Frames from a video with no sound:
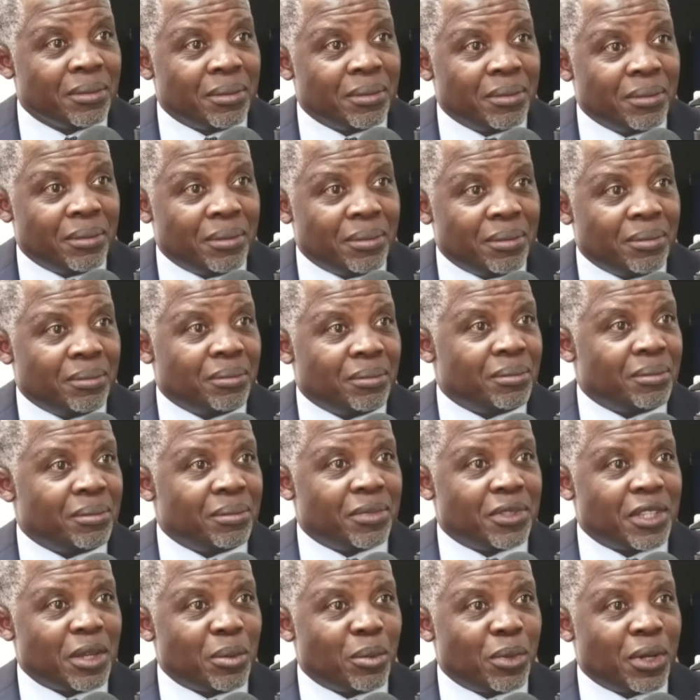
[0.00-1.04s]
Okay.
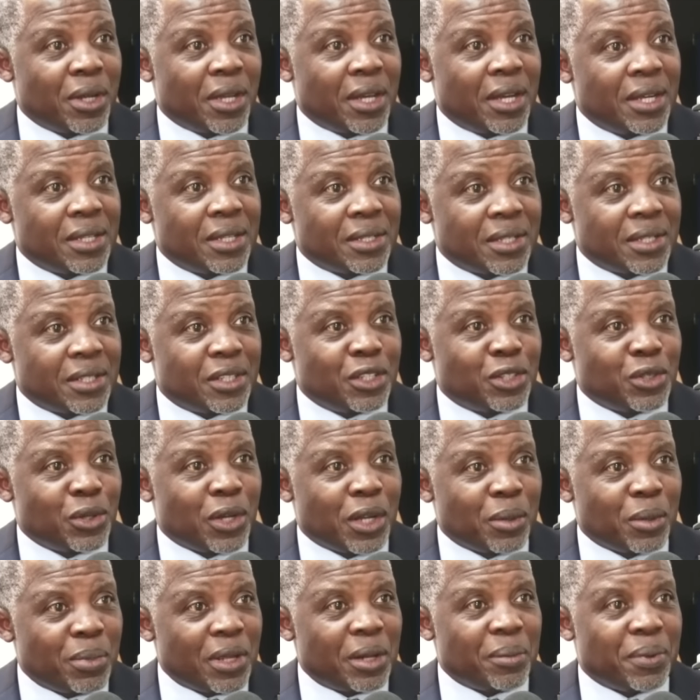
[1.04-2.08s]
Somebody has a
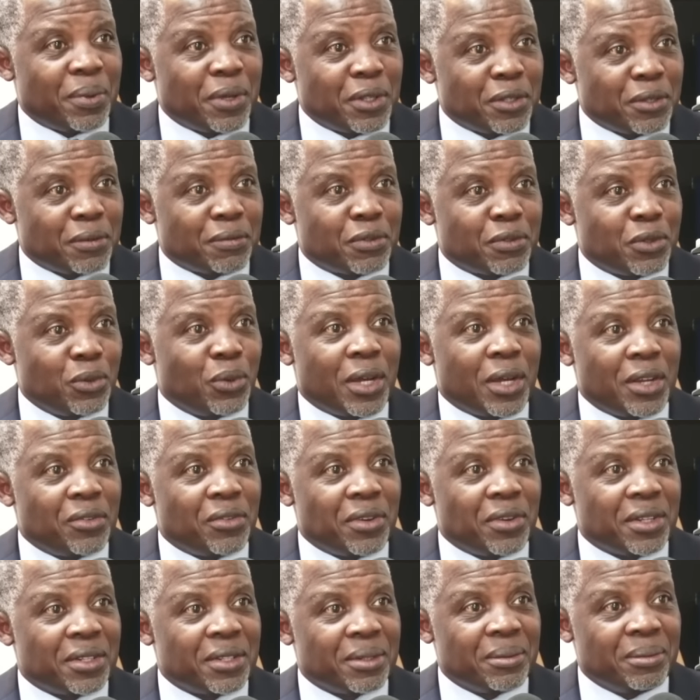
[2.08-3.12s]
systolic blood pressure of
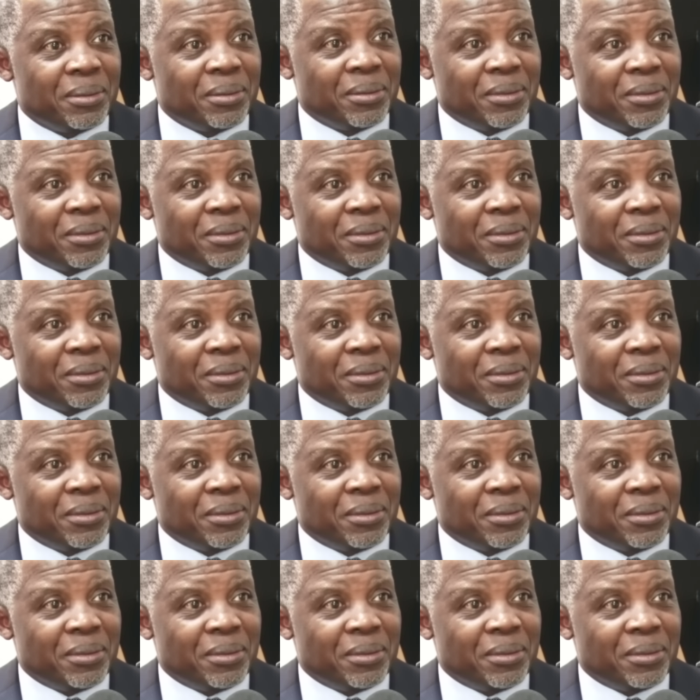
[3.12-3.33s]
200,